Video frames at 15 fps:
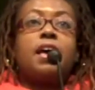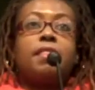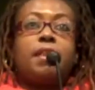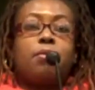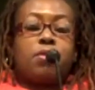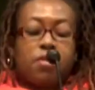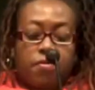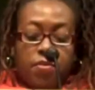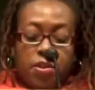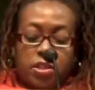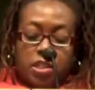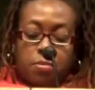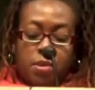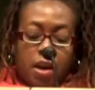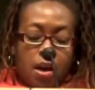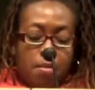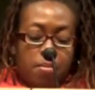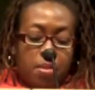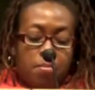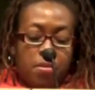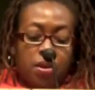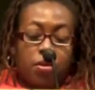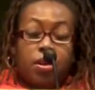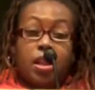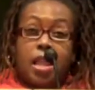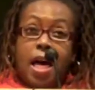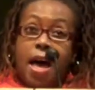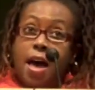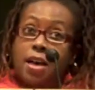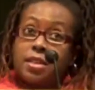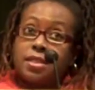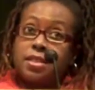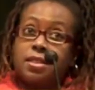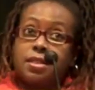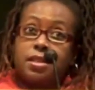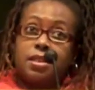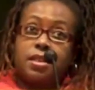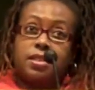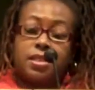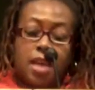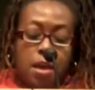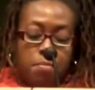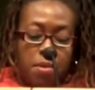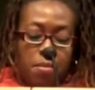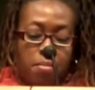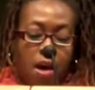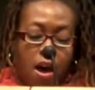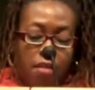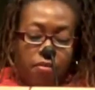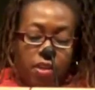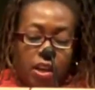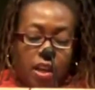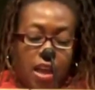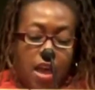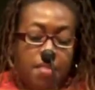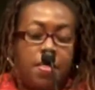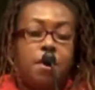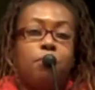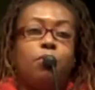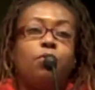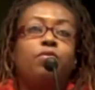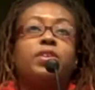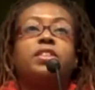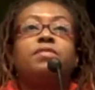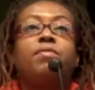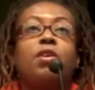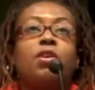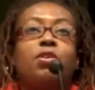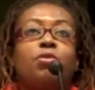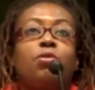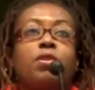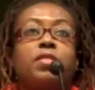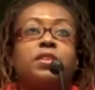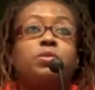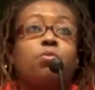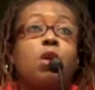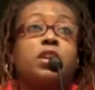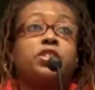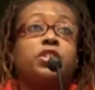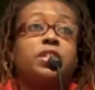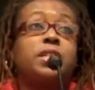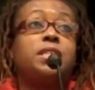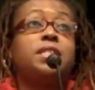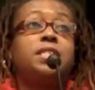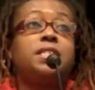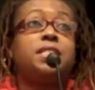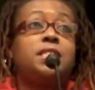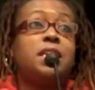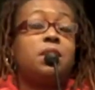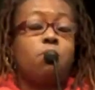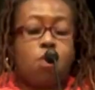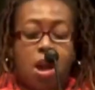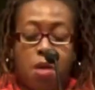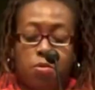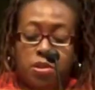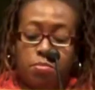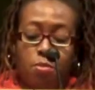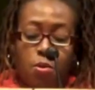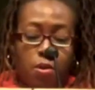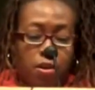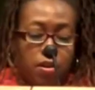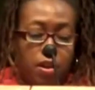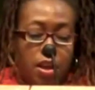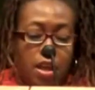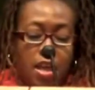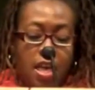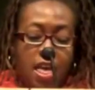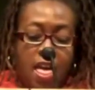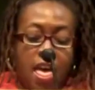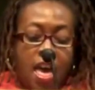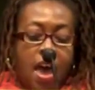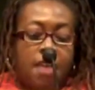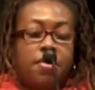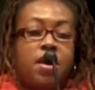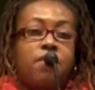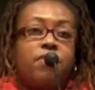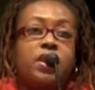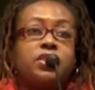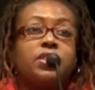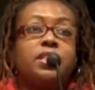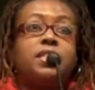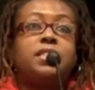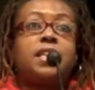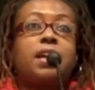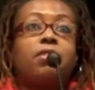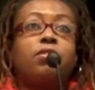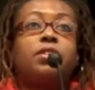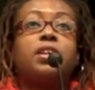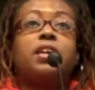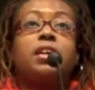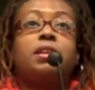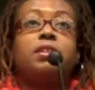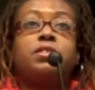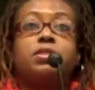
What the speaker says: They were the first to become middle class, escaping poverty, and they moved as far north as Washington, D.C., where I was born, and they eventually settled in